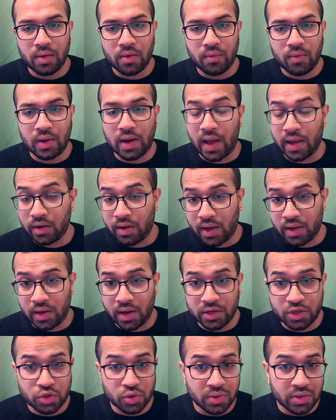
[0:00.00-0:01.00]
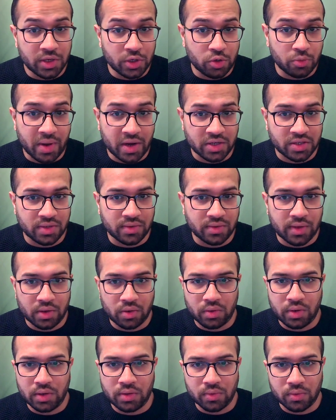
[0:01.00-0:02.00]
Well, I shouldn't need to mention that you
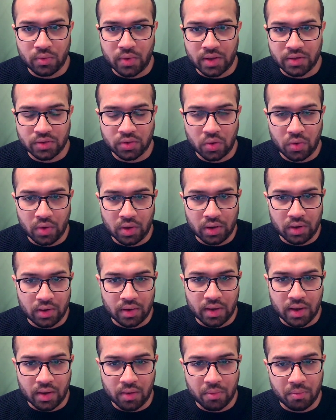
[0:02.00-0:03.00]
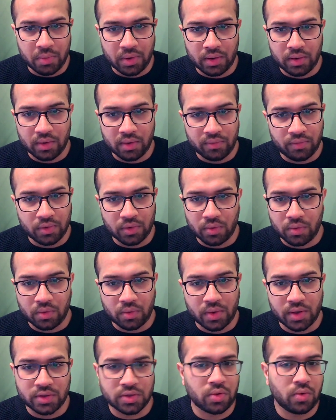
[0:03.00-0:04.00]
need to know SQL now. I mean, if you don't know
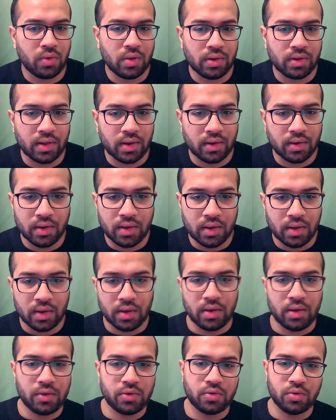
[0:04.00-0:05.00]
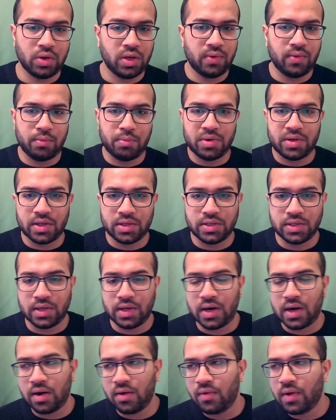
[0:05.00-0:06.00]
SQL, then you shouldn't even be touching
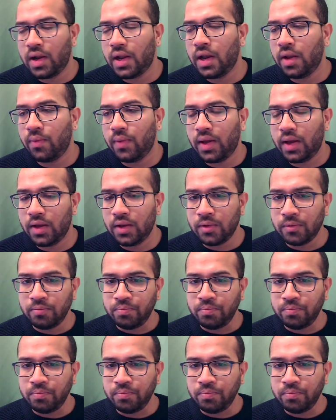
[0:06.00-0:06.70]
Laravel anyway.